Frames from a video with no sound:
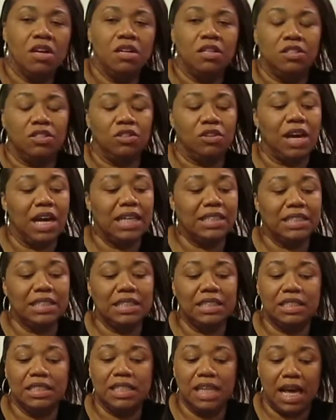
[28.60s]
So guys, this
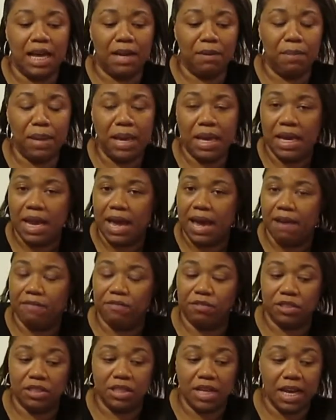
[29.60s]
is not a paid
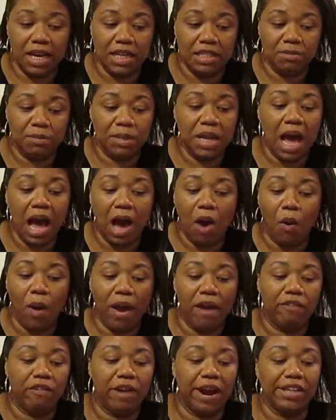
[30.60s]
advertisement.
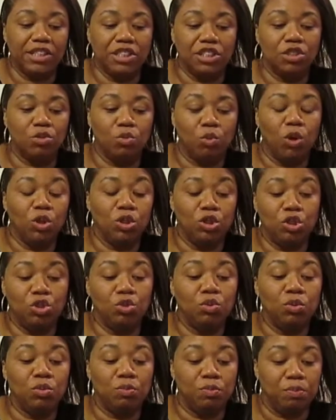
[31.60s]
However, I just want
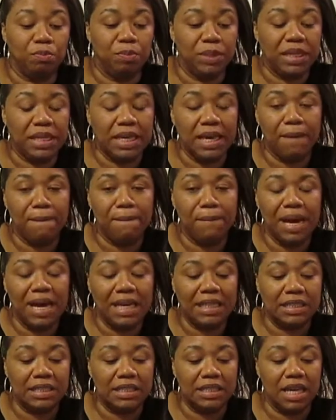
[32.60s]
to begin
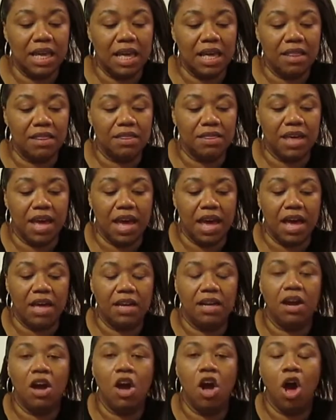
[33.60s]
by saying that
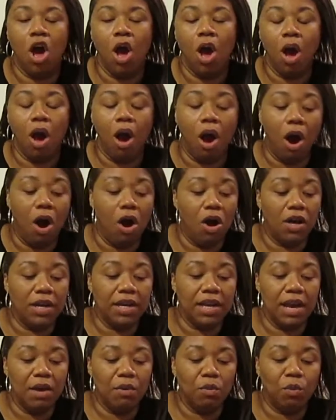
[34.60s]
All
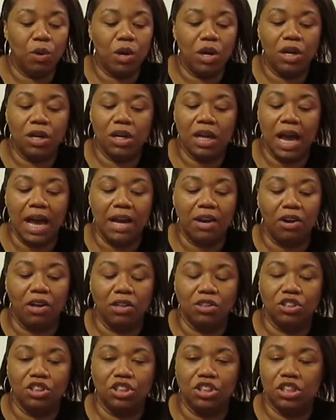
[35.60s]
Network got all
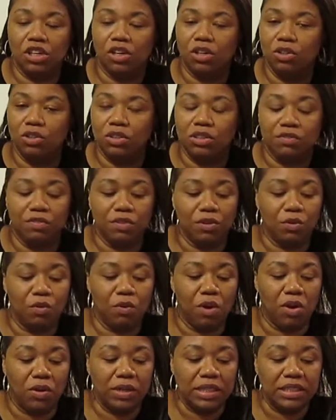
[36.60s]
the shows for the
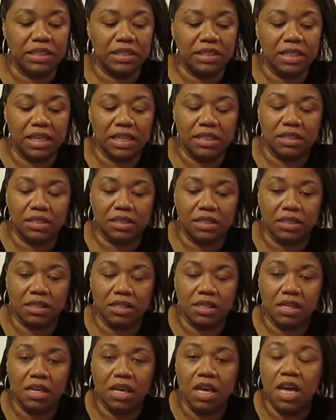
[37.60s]
grown and
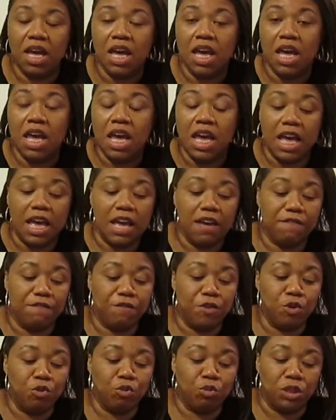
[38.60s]
sexy. If
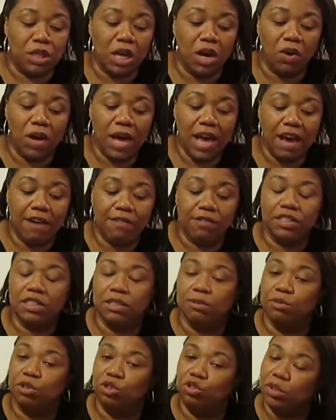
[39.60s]
you don't have a
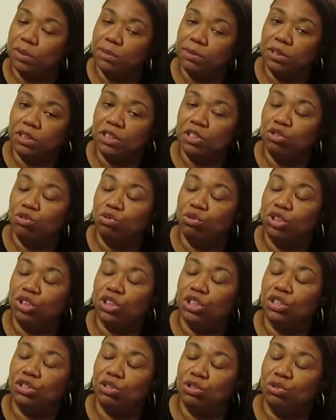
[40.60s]
subscription, you
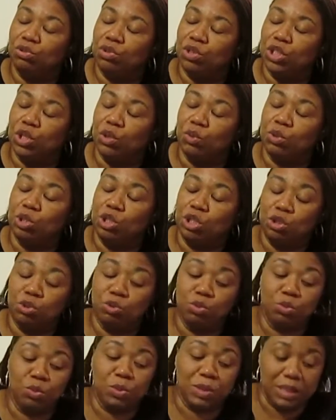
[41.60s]
should do so
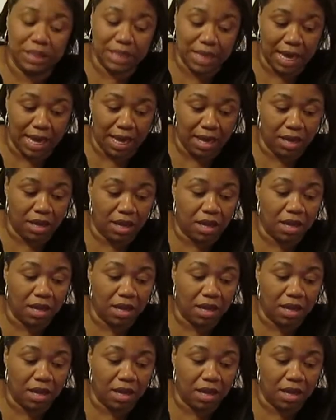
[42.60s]
today.